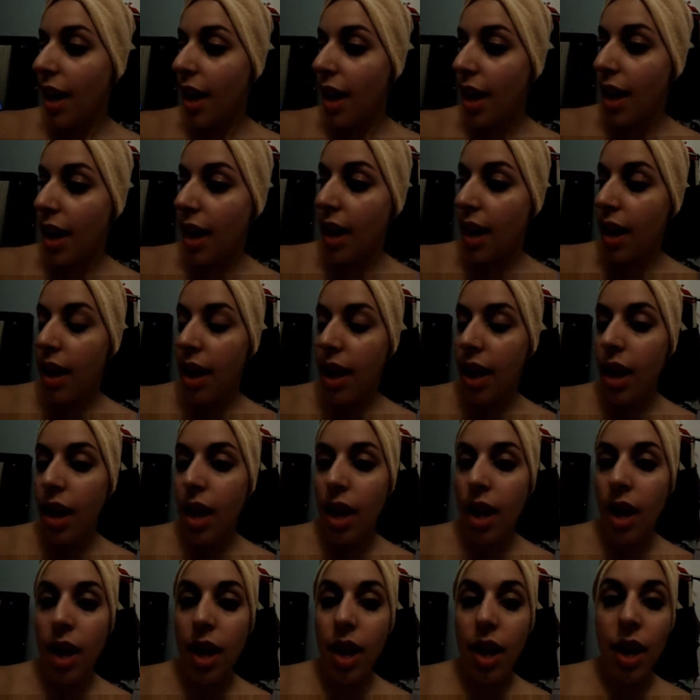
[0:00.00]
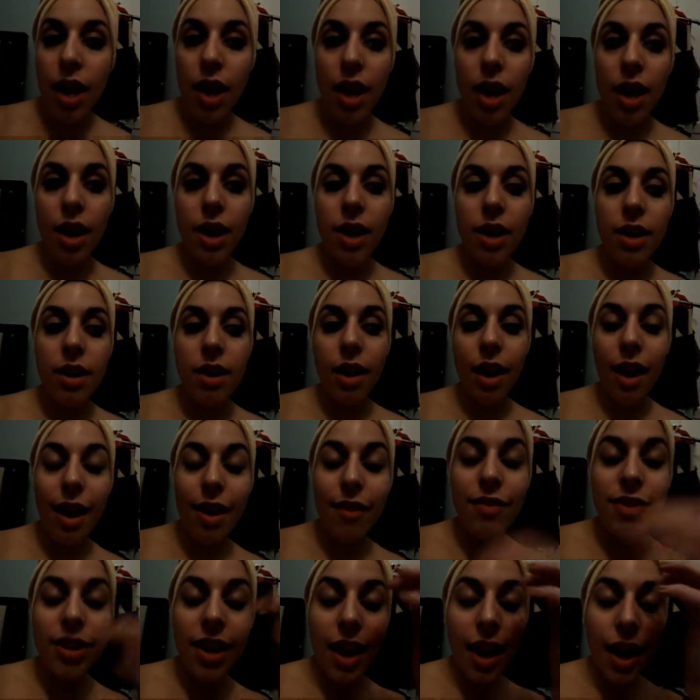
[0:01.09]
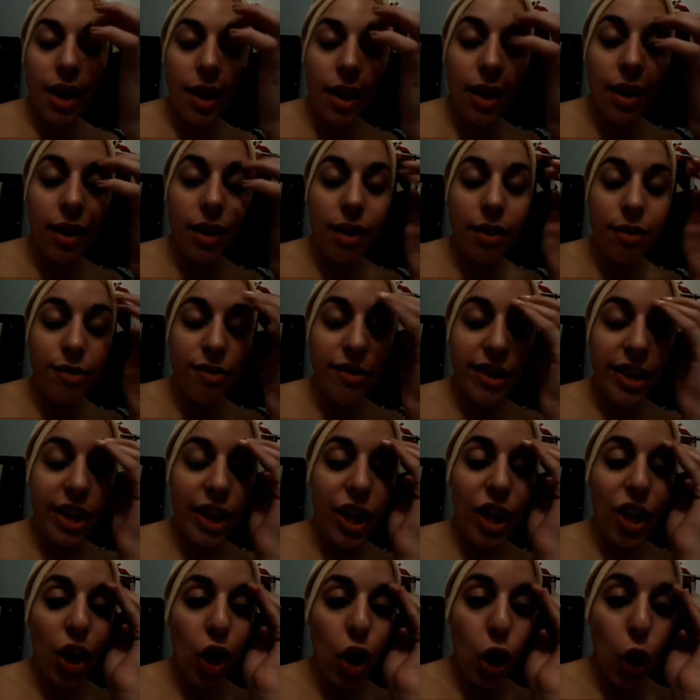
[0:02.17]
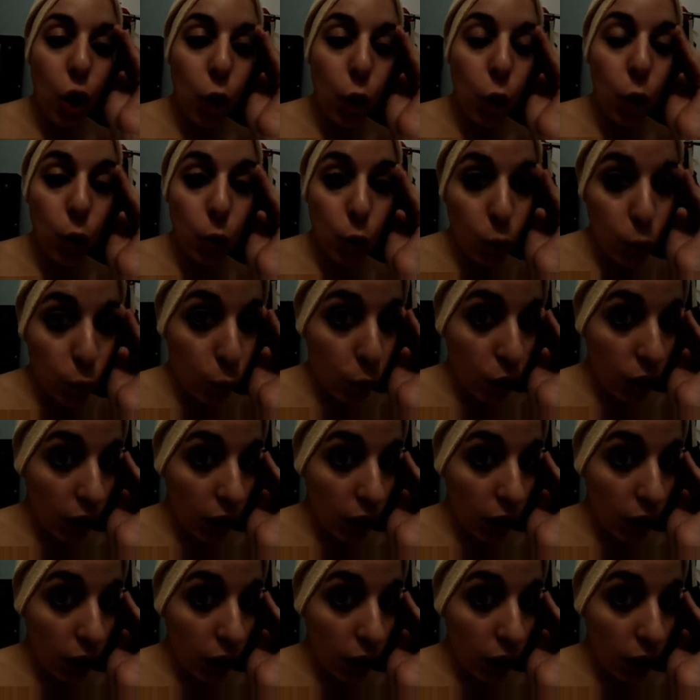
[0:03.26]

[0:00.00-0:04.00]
and I have to edit a video.